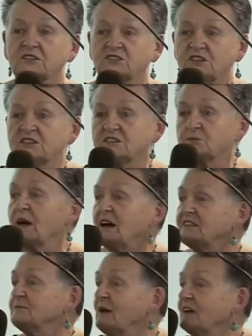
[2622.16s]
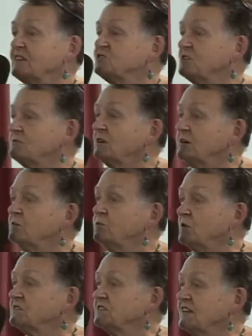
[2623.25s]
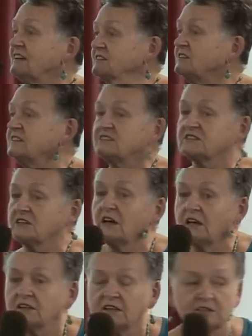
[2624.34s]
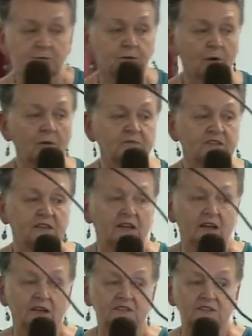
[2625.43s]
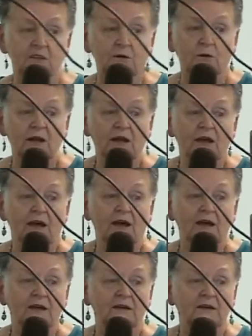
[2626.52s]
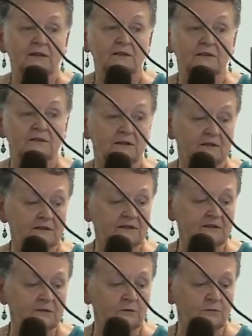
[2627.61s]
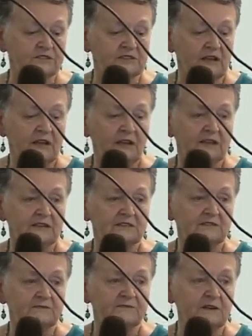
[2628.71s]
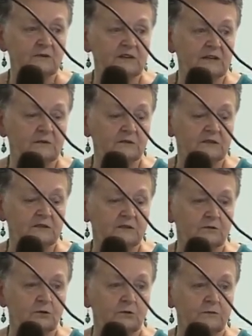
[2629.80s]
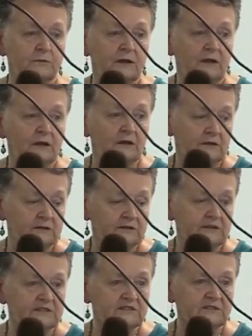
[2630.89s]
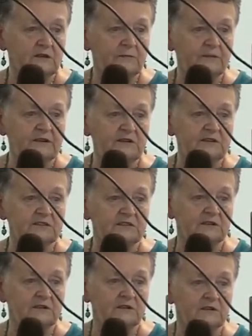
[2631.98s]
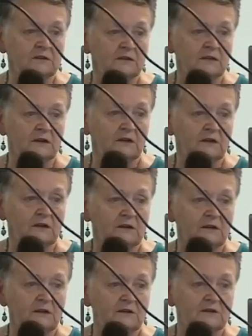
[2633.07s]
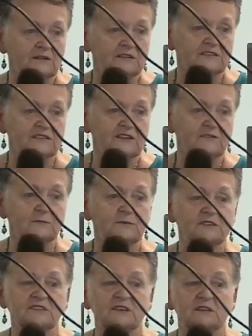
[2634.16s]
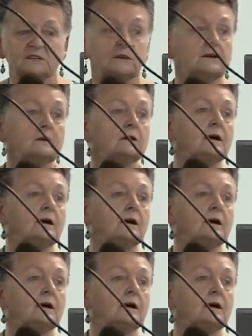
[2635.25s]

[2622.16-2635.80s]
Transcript: diseases. We asked them how their general health was, and they had to list the other problems that they had. So uh, I think, oops, this is a very healthy group. Look at this, diabetes, only seven percent.